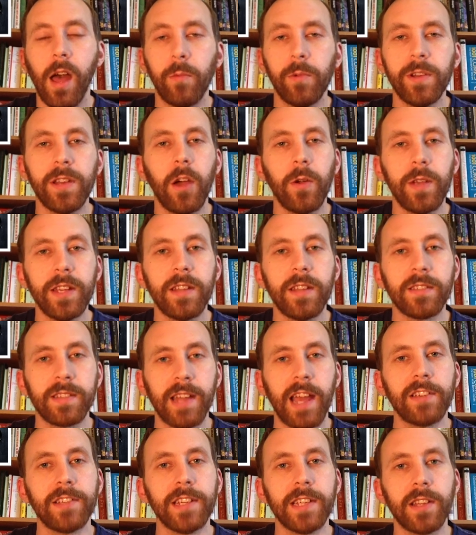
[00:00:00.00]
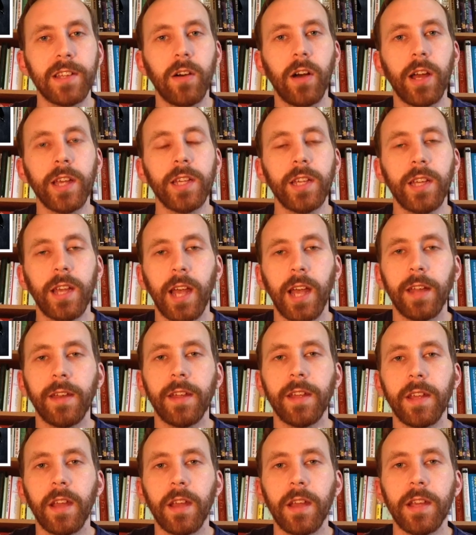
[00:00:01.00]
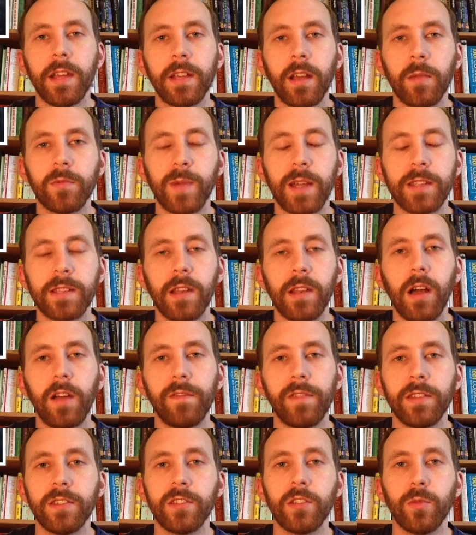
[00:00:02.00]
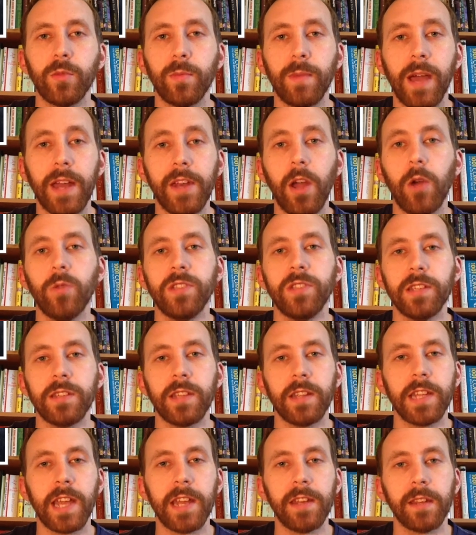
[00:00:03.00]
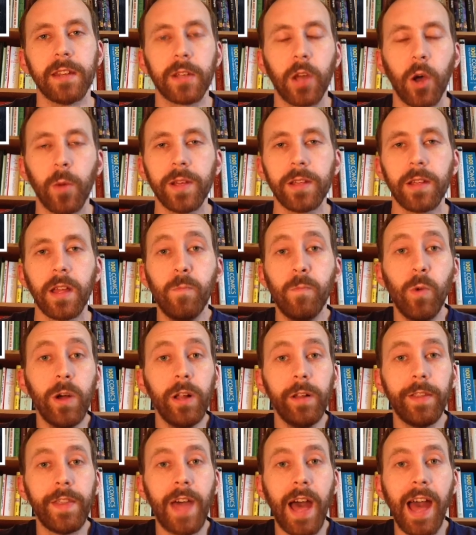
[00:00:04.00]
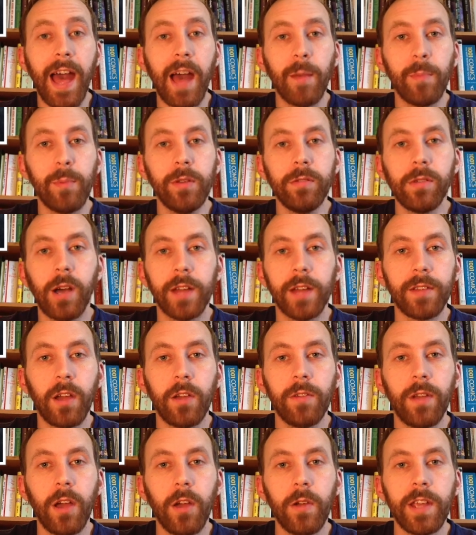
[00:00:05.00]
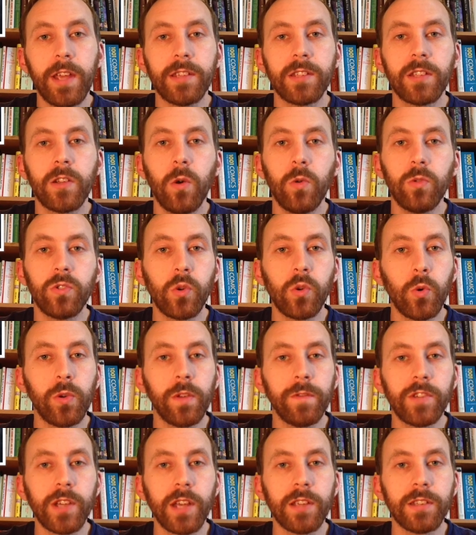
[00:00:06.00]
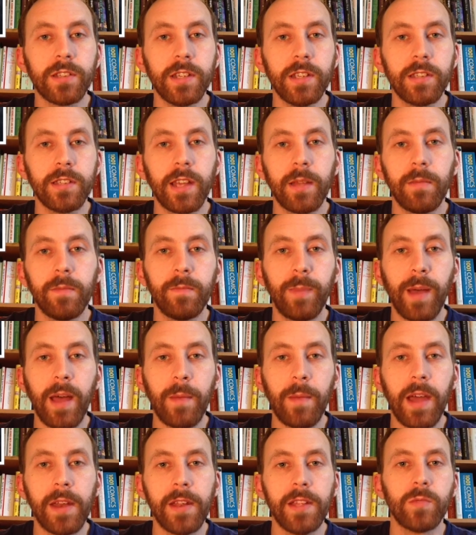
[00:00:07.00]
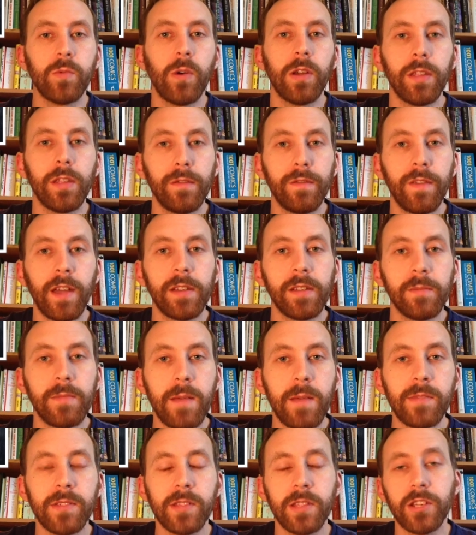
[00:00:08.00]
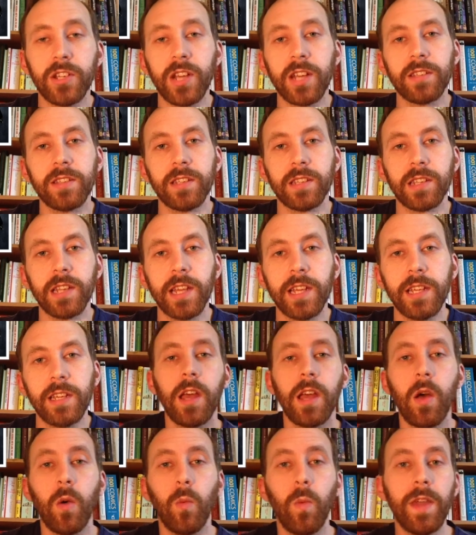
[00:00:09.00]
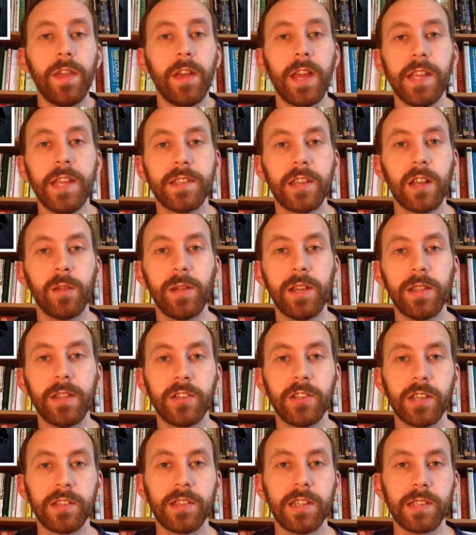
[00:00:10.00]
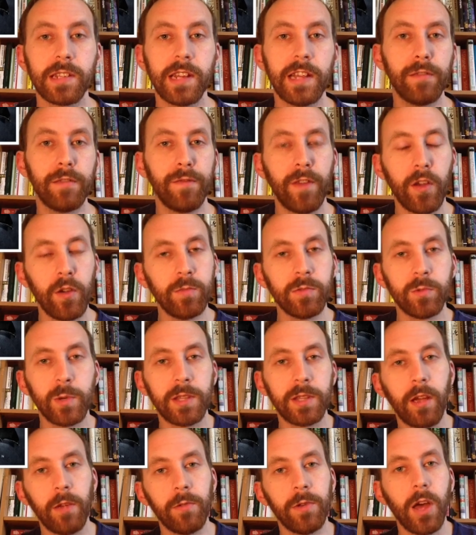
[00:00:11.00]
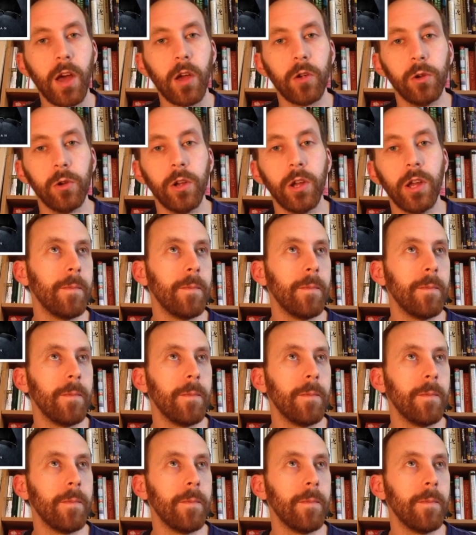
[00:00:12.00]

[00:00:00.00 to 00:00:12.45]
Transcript: We know he doesn't actually die, and he comes back to life, and Superman knows this at the end of the comic. Will that happen? I don't know. It's called Dawn of Justice, and Batman is one of the founding members of the Justice League. Whether he's going to be in the Justice League films, we don't know.